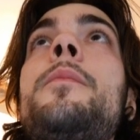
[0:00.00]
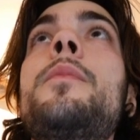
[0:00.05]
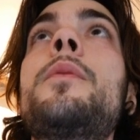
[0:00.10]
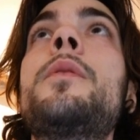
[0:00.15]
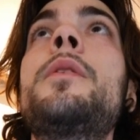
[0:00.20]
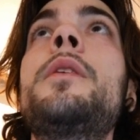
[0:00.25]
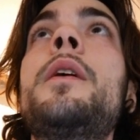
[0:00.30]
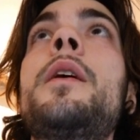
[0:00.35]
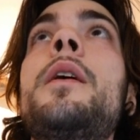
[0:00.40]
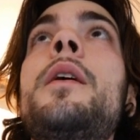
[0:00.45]

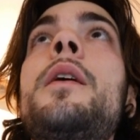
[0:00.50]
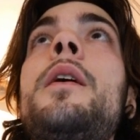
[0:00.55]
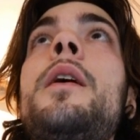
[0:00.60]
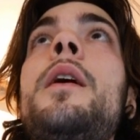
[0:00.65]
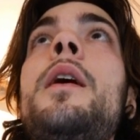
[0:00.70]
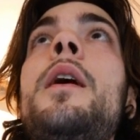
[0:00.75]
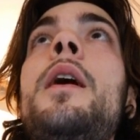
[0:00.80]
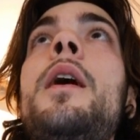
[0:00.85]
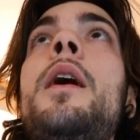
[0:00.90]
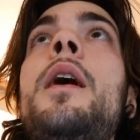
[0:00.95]
But yeah,
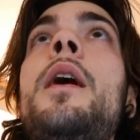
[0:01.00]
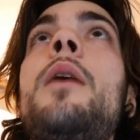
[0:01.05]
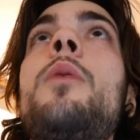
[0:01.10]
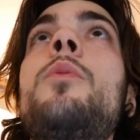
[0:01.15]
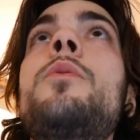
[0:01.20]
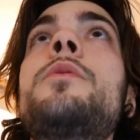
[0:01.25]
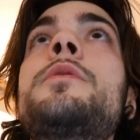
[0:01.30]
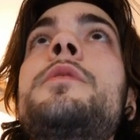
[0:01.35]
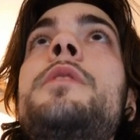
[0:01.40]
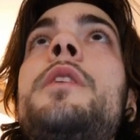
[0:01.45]
I
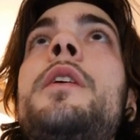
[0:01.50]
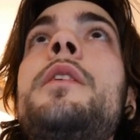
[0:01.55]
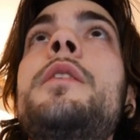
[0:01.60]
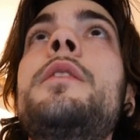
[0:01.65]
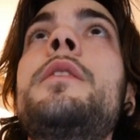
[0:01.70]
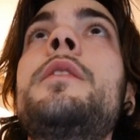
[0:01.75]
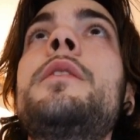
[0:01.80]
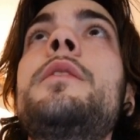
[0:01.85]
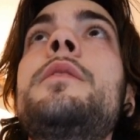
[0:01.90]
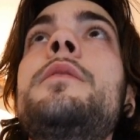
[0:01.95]
was
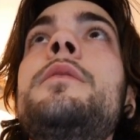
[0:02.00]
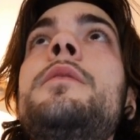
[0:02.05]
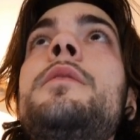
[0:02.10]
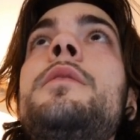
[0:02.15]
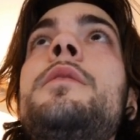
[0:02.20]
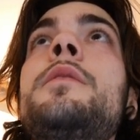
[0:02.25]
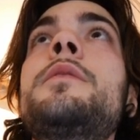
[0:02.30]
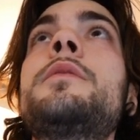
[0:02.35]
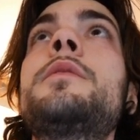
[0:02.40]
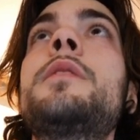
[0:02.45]
getting in,
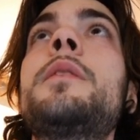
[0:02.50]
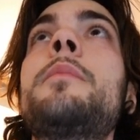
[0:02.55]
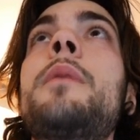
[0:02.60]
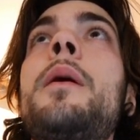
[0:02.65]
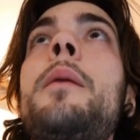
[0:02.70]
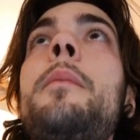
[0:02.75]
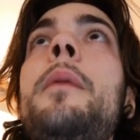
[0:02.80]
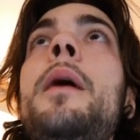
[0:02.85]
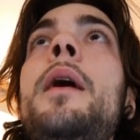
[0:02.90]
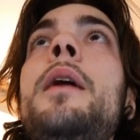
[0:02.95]
set
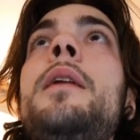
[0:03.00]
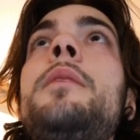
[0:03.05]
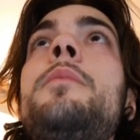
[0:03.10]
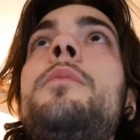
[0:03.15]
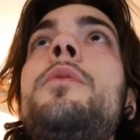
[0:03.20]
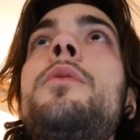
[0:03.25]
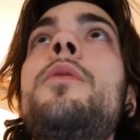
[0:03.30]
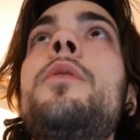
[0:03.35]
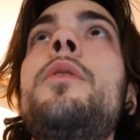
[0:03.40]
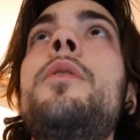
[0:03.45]
my buy
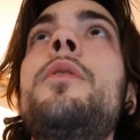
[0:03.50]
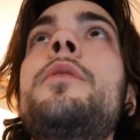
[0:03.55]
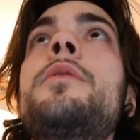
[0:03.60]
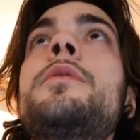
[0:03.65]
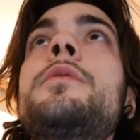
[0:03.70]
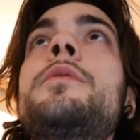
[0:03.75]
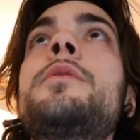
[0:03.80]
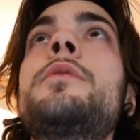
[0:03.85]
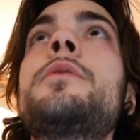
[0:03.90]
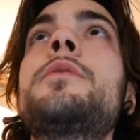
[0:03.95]
limit
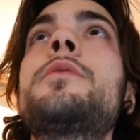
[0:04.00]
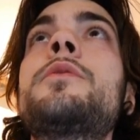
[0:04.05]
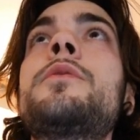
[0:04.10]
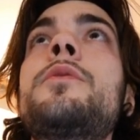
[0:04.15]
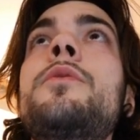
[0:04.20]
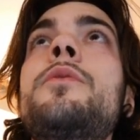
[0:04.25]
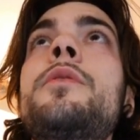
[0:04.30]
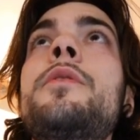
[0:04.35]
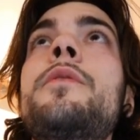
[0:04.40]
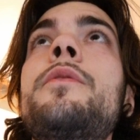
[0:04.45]
orders,
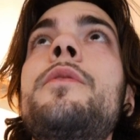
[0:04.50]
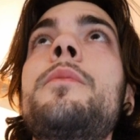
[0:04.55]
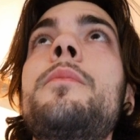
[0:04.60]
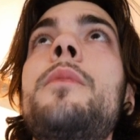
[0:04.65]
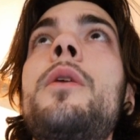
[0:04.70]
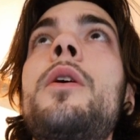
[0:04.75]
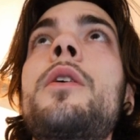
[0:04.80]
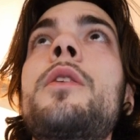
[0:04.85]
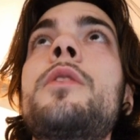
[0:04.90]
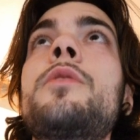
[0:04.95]
so if the
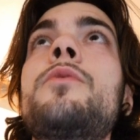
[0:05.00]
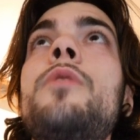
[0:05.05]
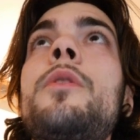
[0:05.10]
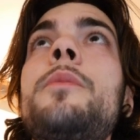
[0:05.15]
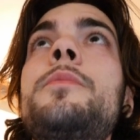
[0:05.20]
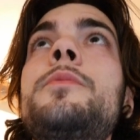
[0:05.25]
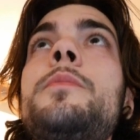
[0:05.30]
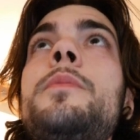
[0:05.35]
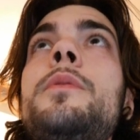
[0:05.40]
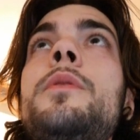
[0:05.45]
market
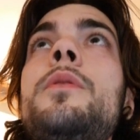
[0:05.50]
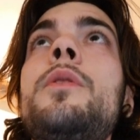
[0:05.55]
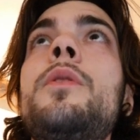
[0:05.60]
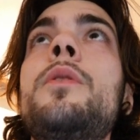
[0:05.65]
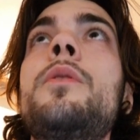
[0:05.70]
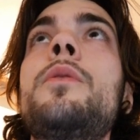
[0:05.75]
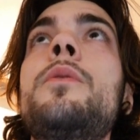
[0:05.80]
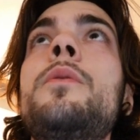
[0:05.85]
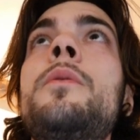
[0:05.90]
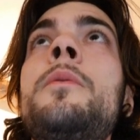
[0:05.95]
drops
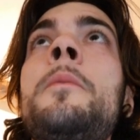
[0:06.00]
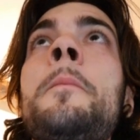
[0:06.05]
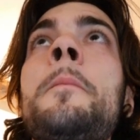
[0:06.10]
below,